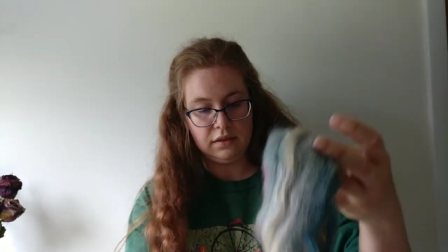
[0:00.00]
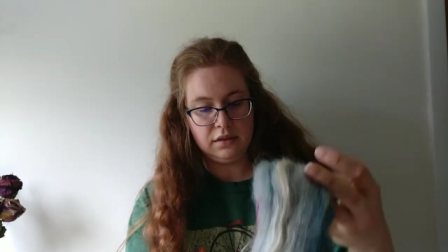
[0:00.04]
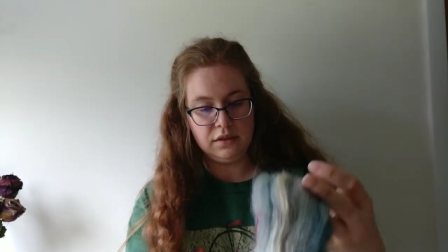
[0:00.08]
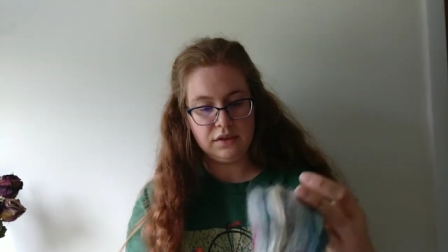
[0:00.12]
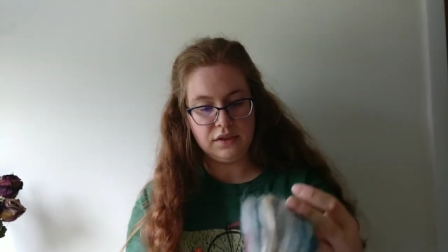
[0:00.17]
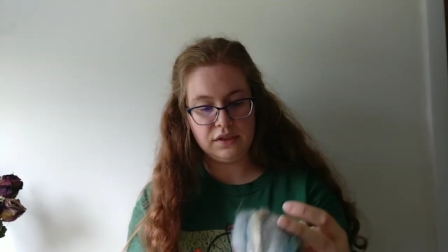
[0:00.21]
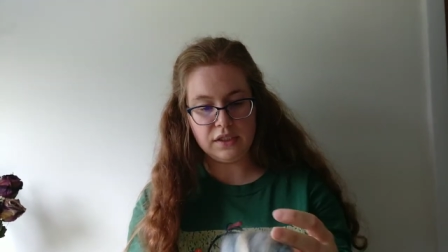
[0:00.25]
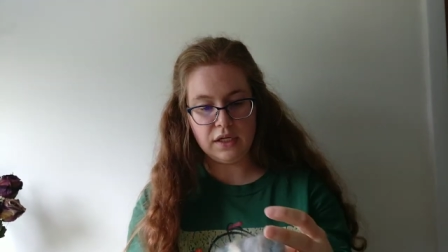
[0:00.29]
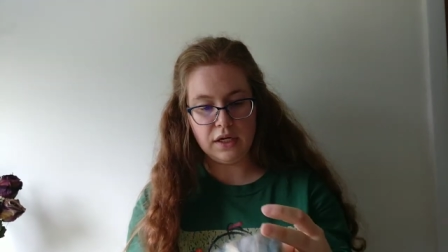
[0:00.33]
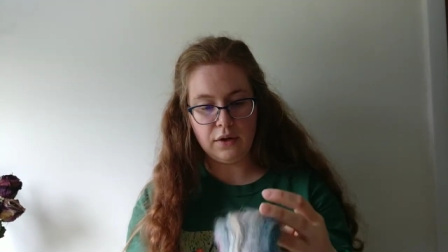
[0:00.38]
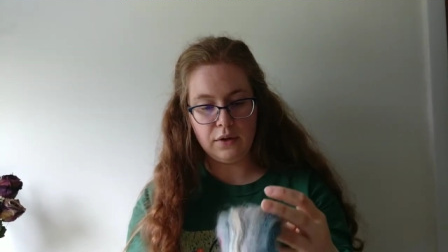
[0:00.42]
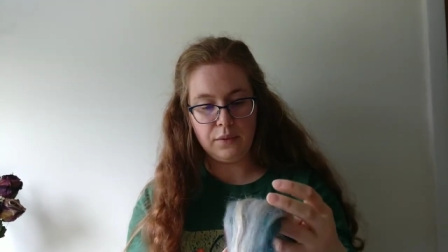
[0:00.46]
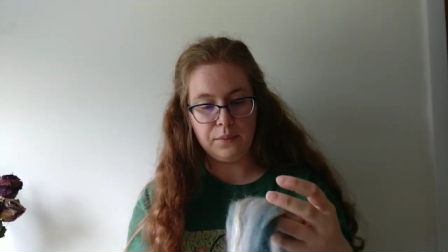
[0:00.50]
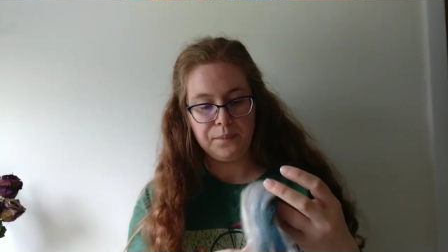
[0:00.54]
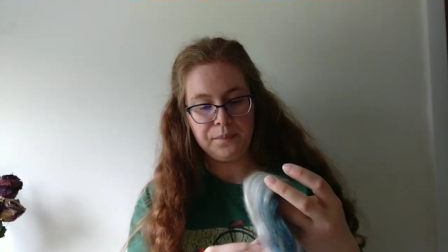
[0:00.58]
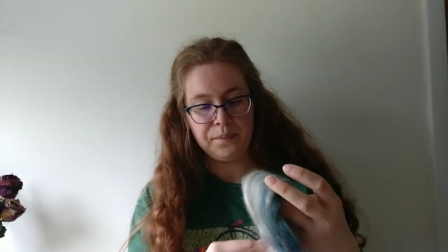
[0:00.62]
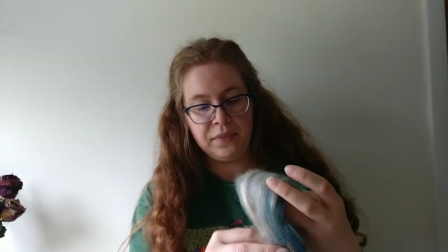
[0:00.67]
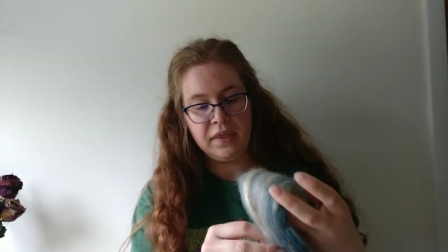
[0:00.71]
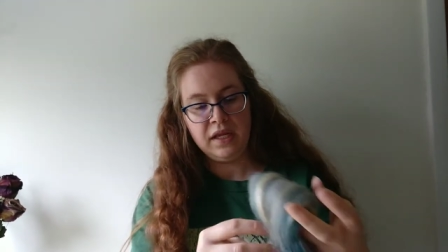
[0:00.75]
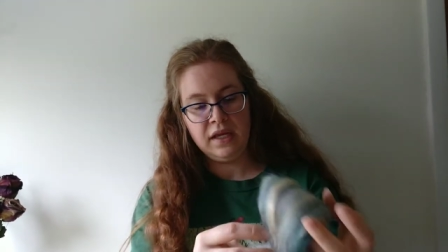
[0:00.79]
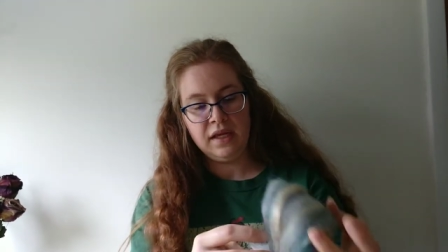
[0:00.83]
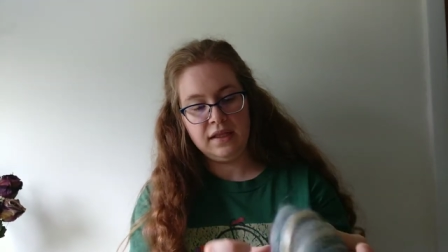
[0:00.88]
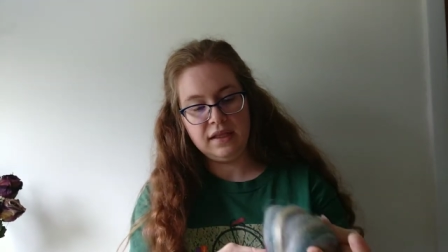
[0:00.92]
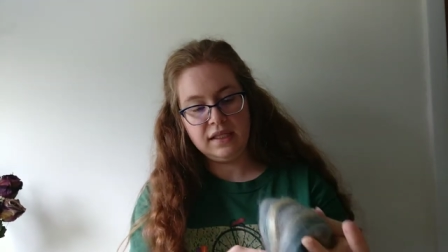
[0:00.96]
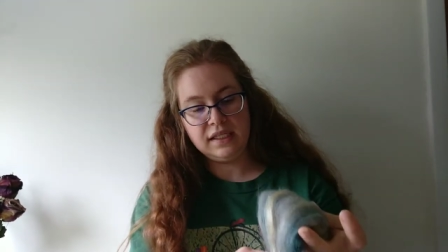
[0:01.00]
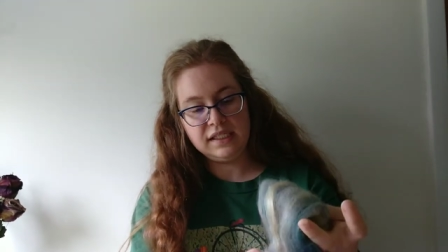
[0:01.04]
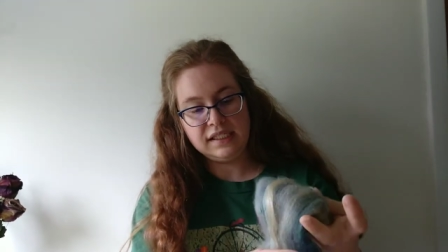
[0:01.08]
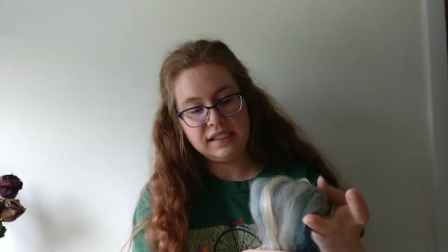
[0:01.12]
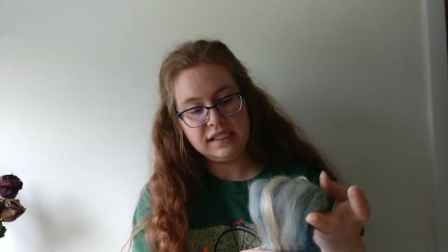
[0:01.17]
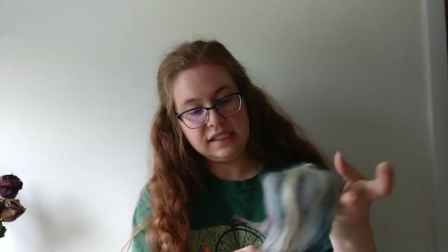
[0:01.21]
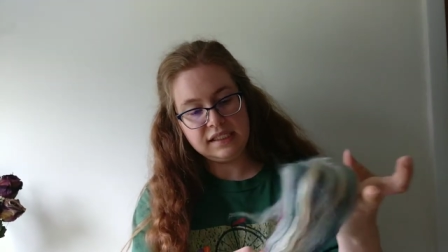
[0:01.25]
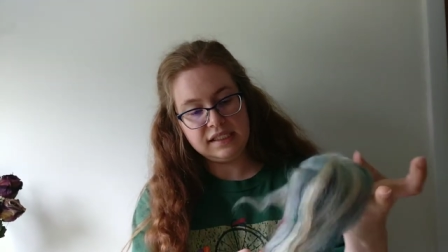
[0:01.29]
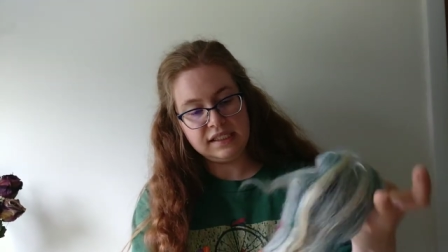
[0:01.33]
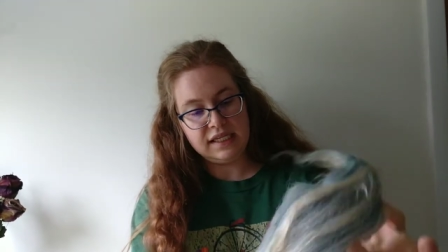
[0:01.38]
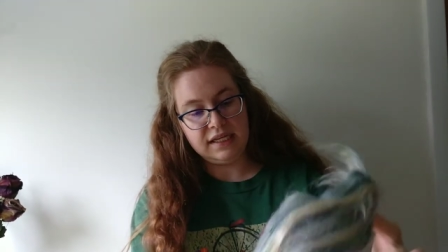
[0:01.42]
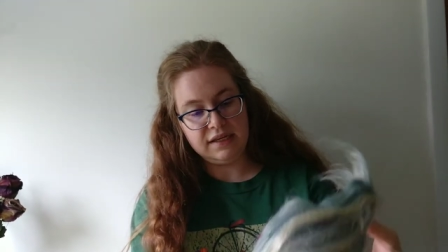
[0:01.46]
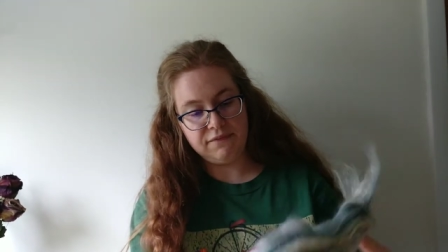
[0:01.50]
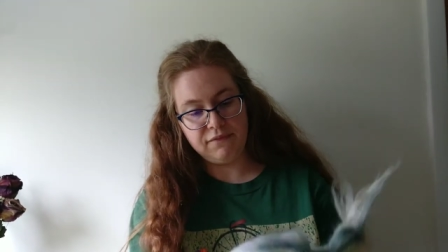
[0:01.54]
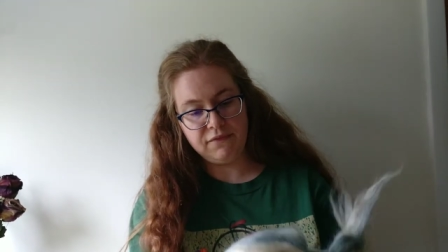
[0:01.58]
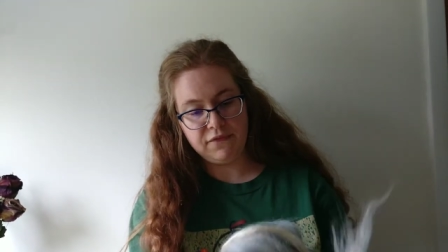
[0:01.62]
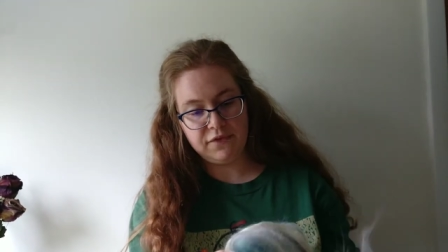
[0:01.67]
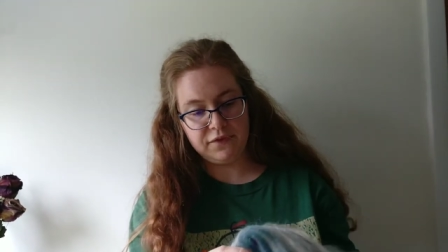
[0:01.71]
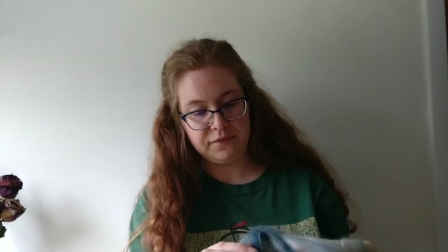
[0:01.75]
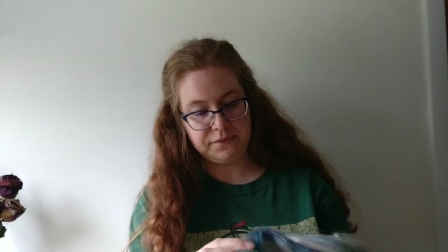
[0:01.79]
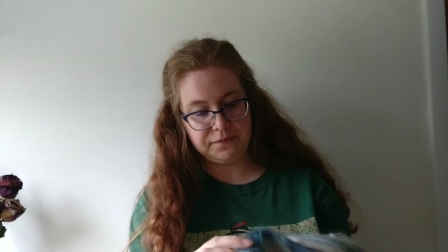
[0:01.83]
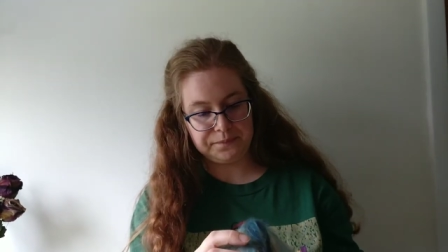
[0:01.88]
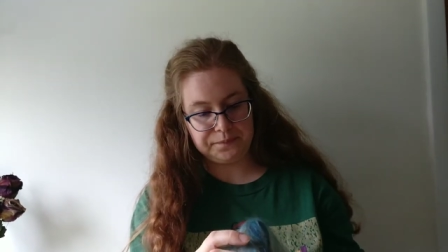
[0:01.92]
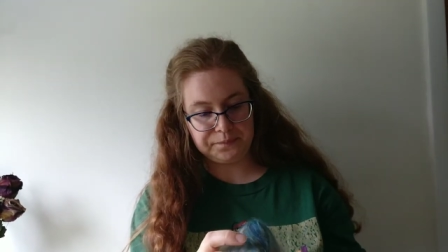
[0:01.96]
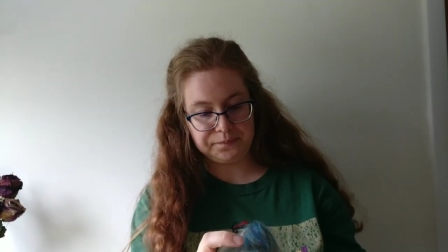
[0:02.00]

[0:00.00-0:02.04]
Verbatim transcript: So this is Nymph,